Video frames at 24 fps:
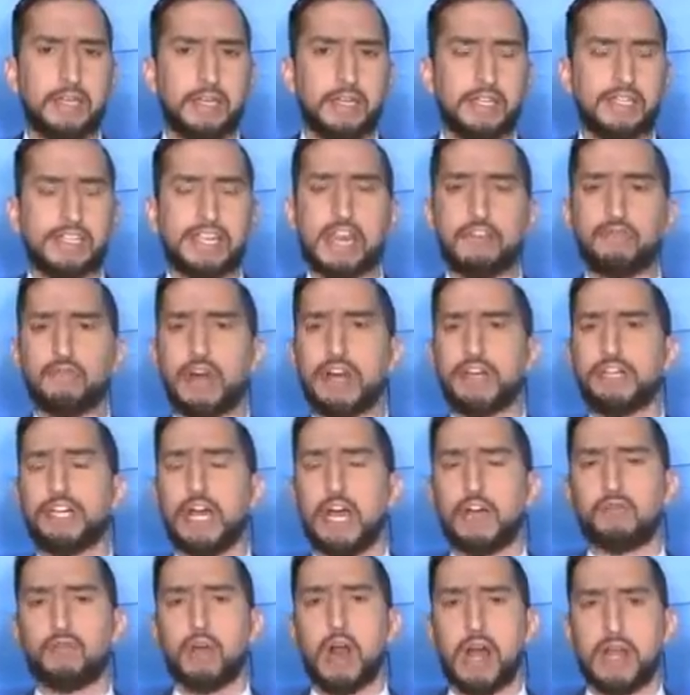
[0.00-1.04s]
say
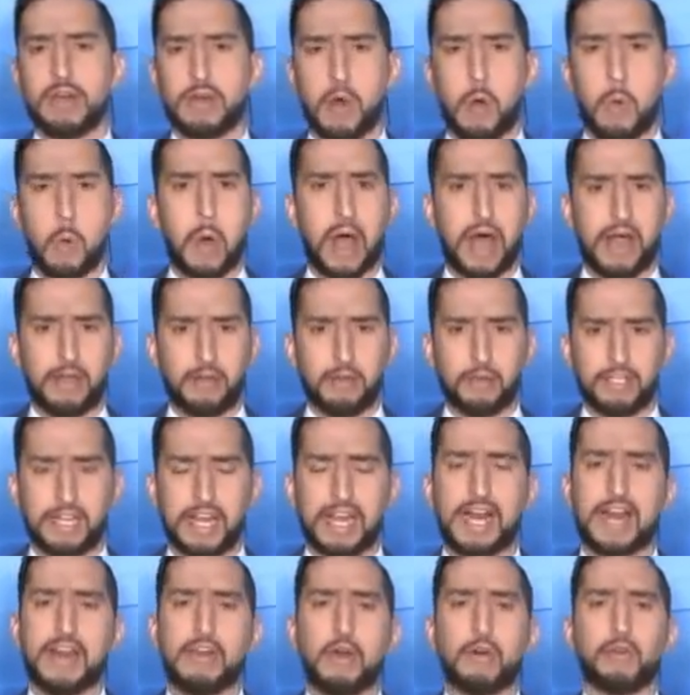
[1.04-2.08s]
Rajon Rondo Wilds,
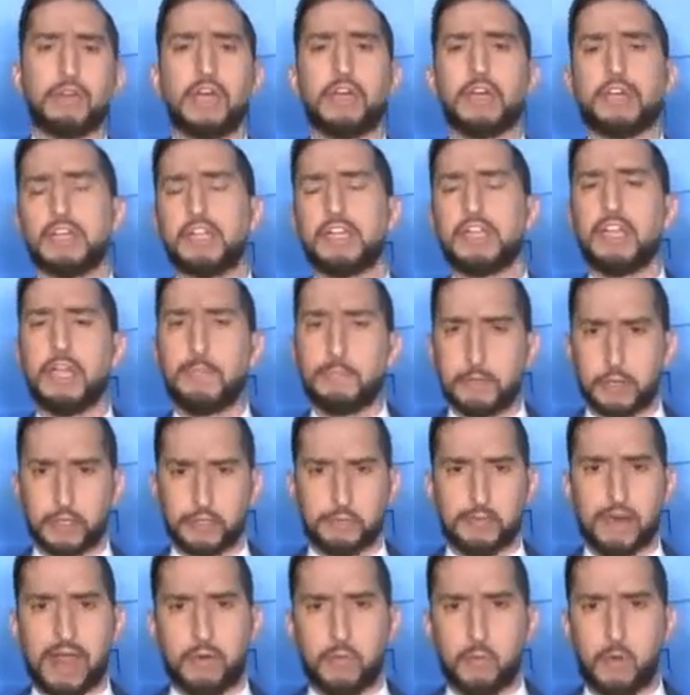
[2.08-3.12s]
and I know the Clippers
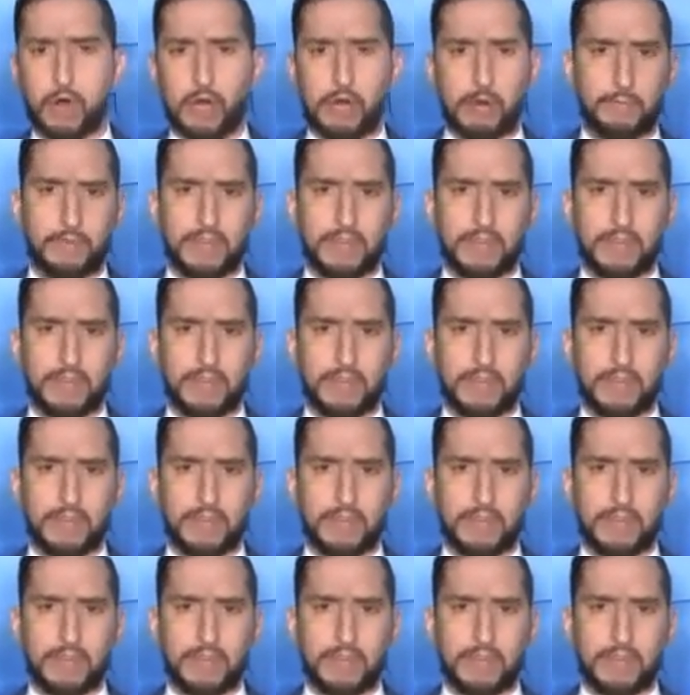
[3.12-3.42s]
might want him,